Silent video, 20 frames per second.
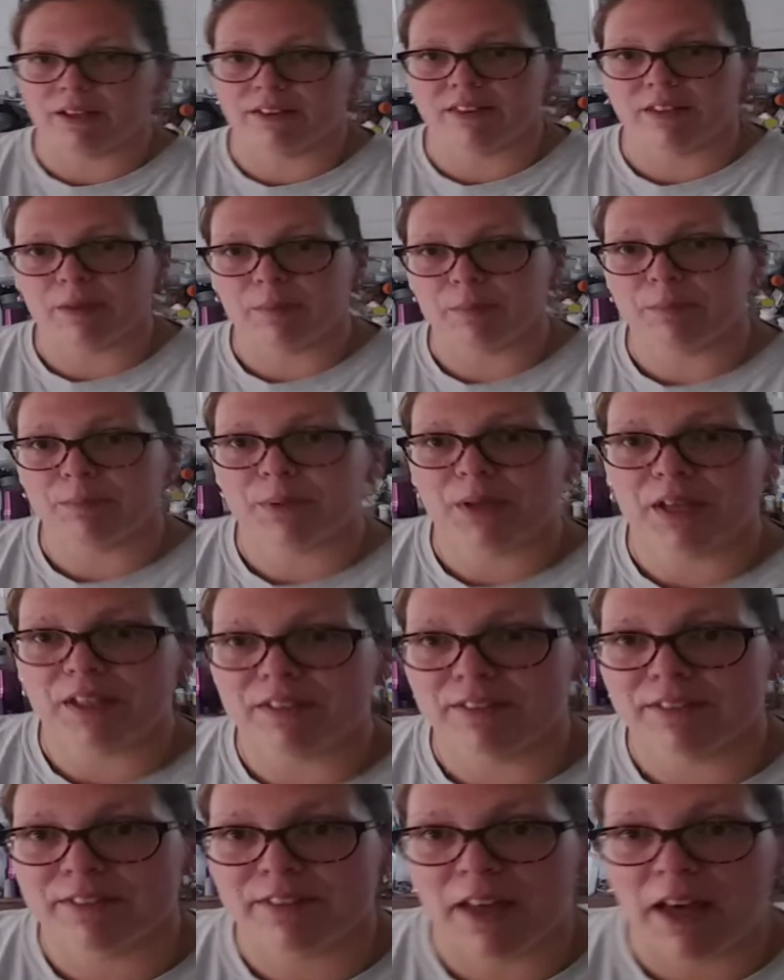them
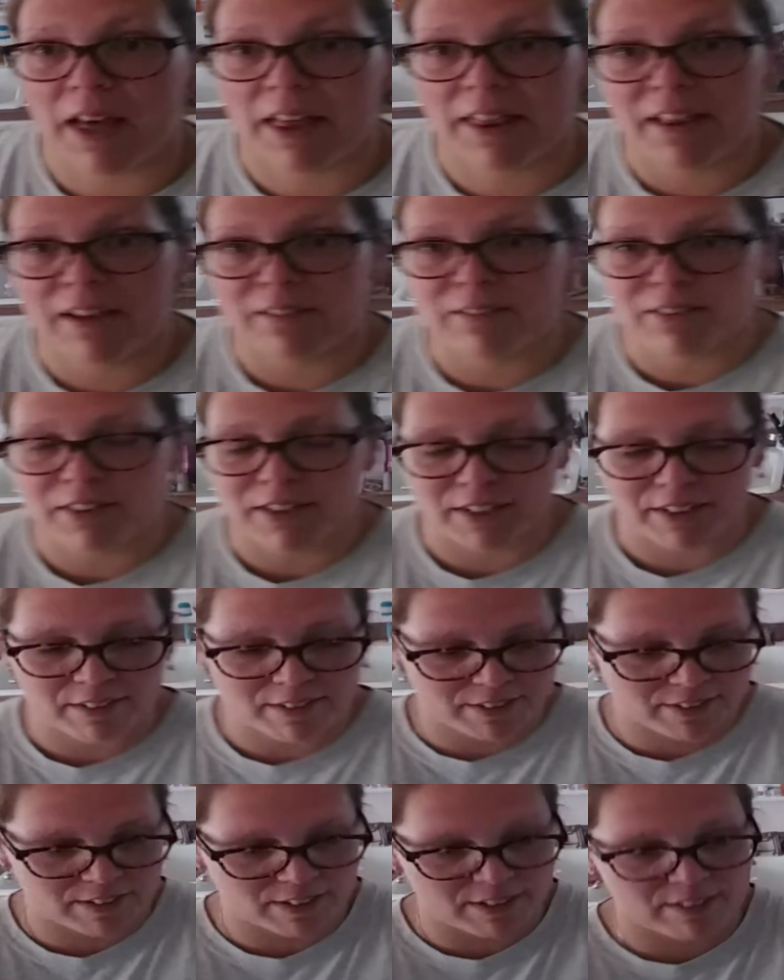because I love
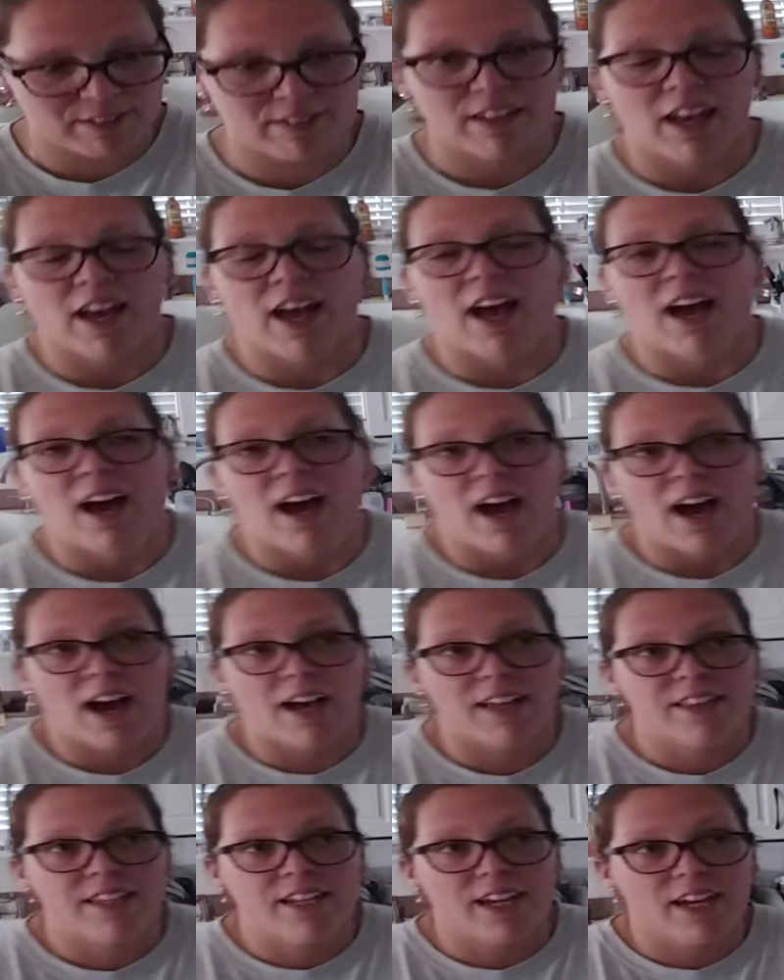these.
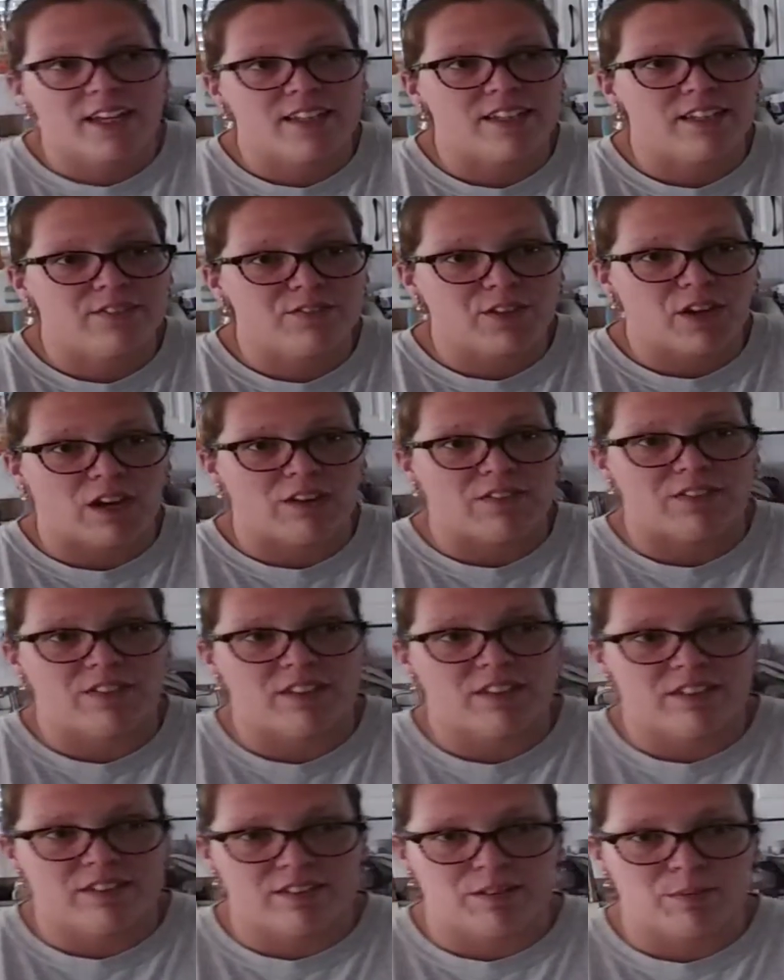I think I lived off of
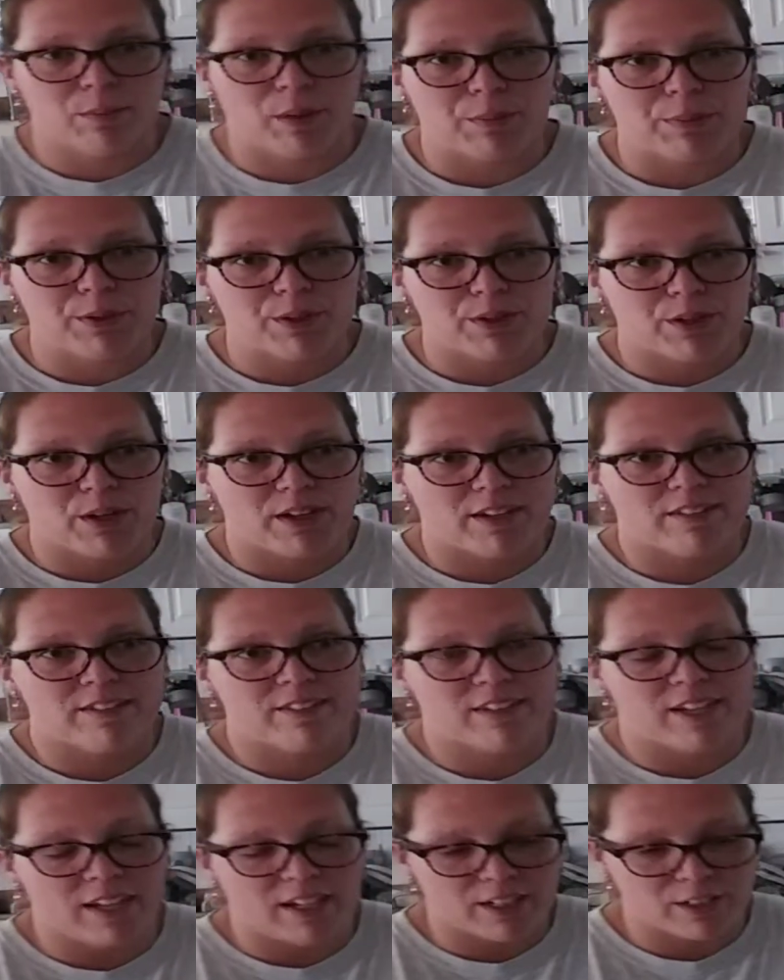these in my pureed
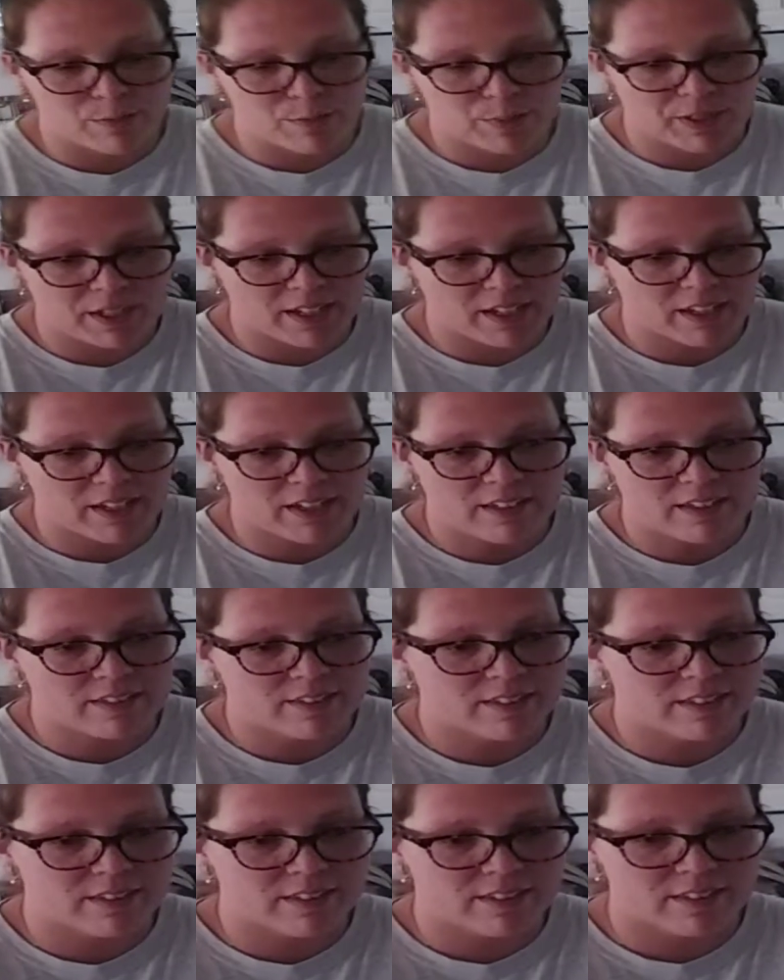stage
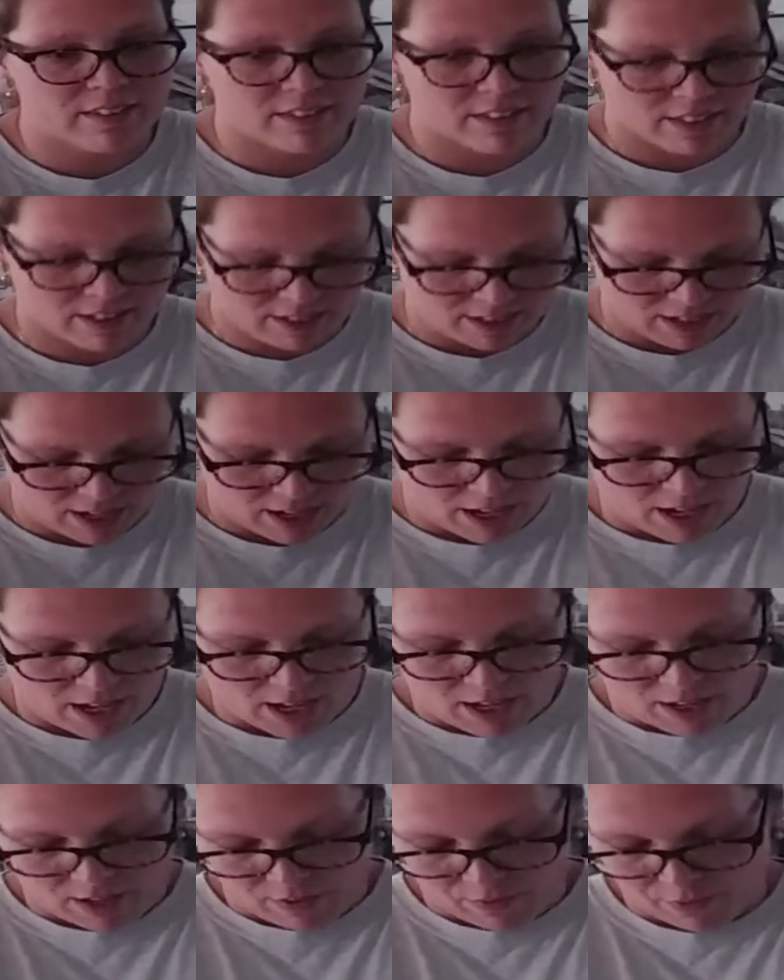because
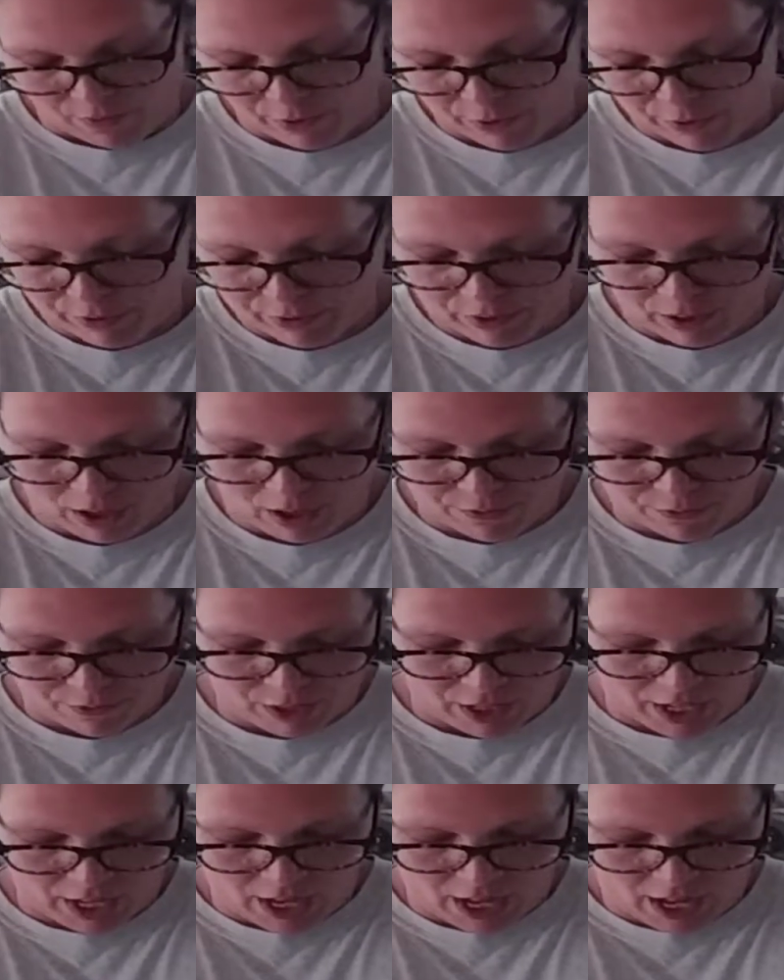first off,
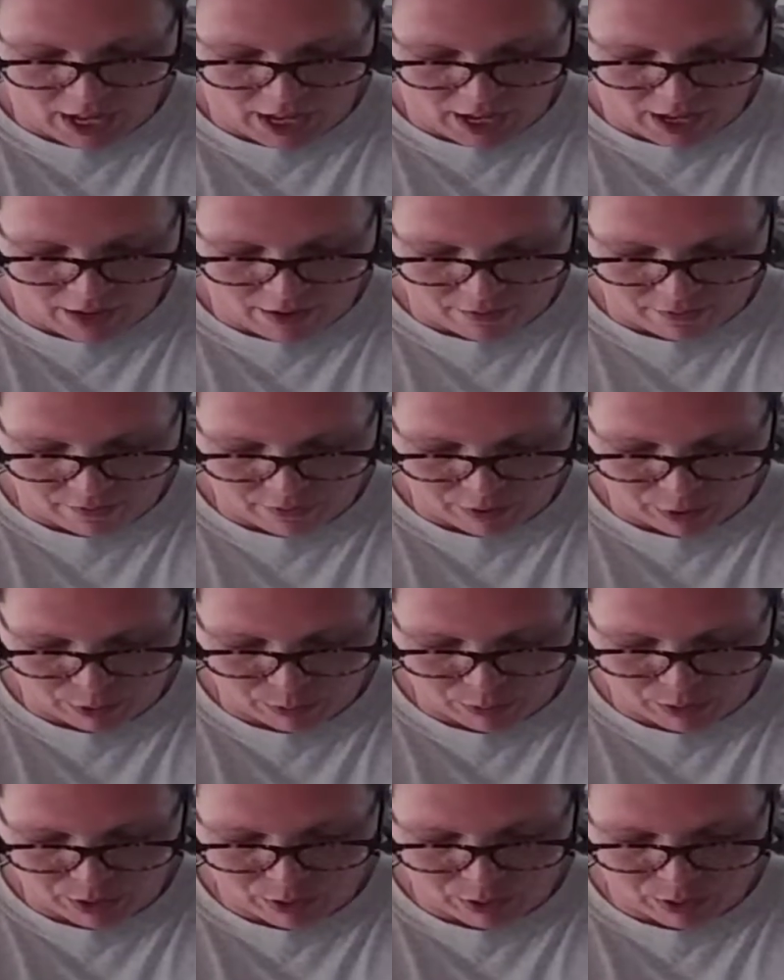they have
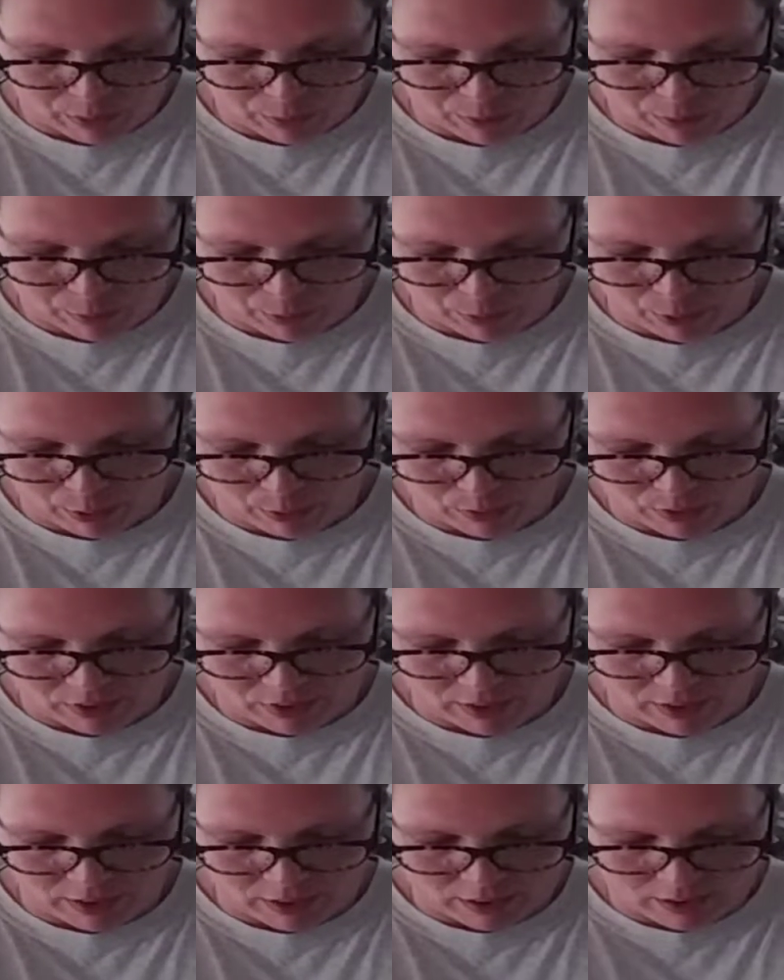3 grams of
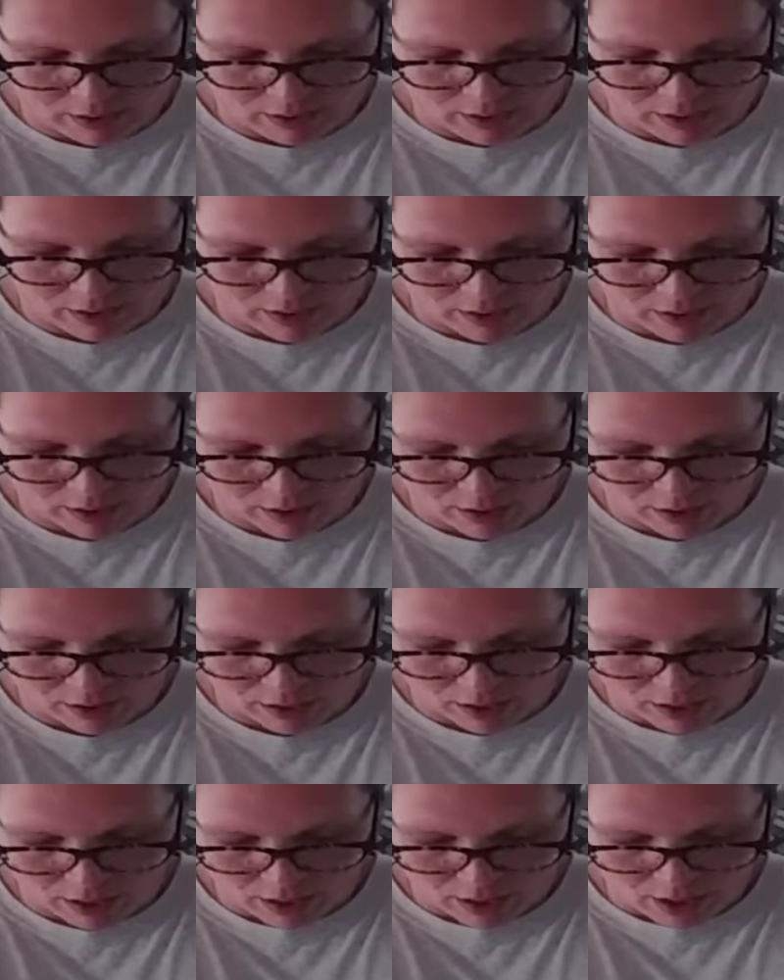protein,
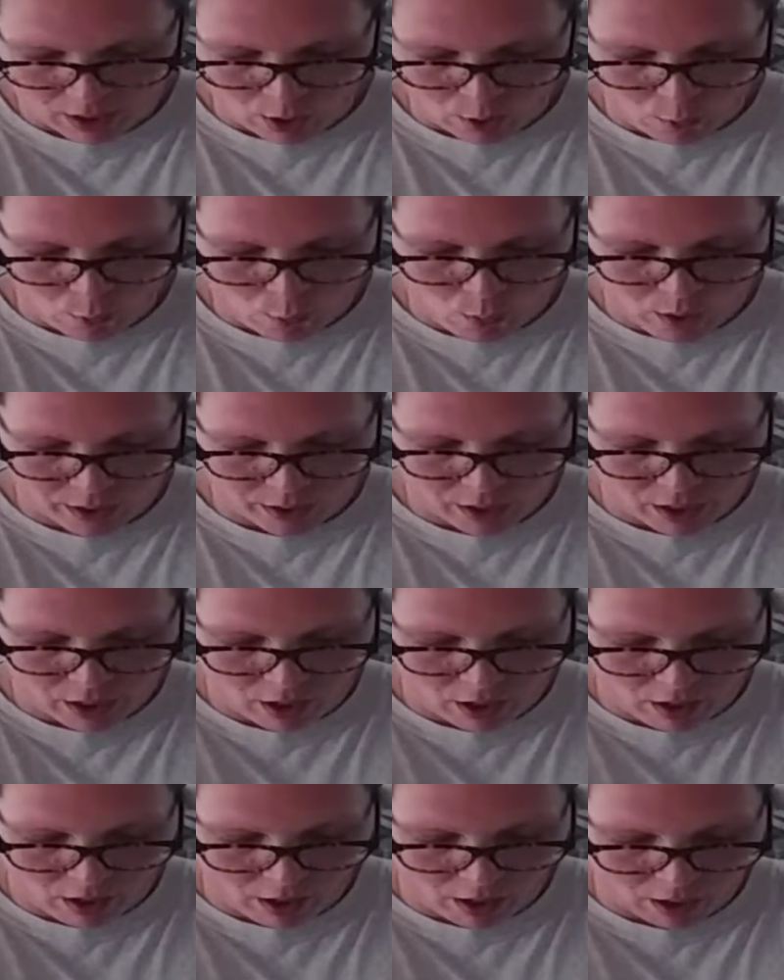1
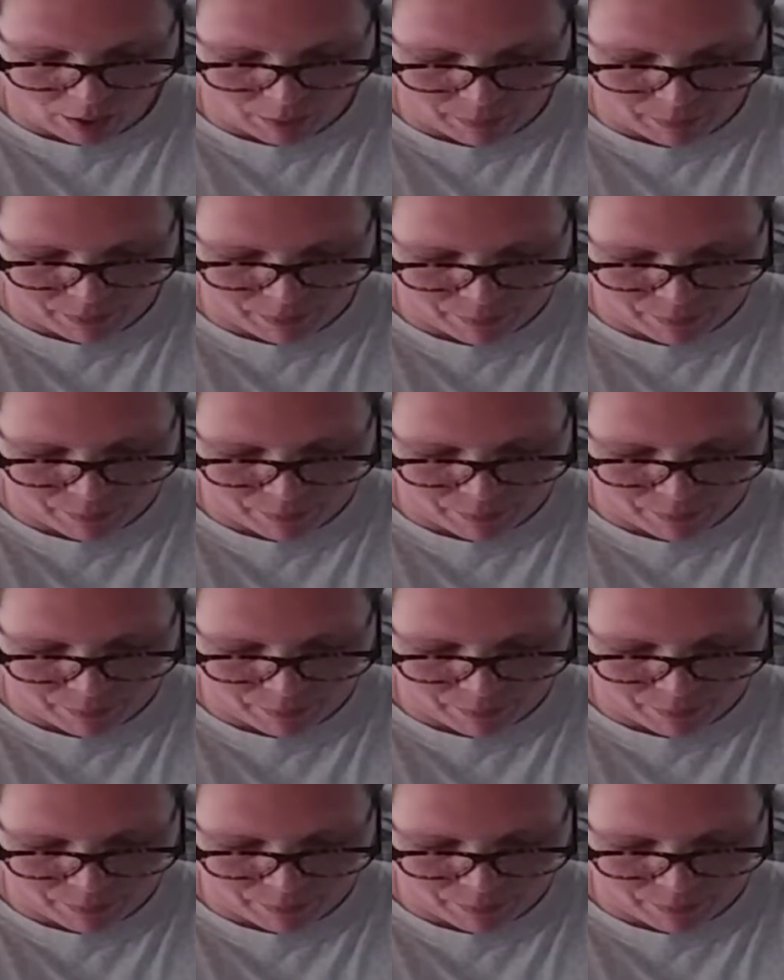carb,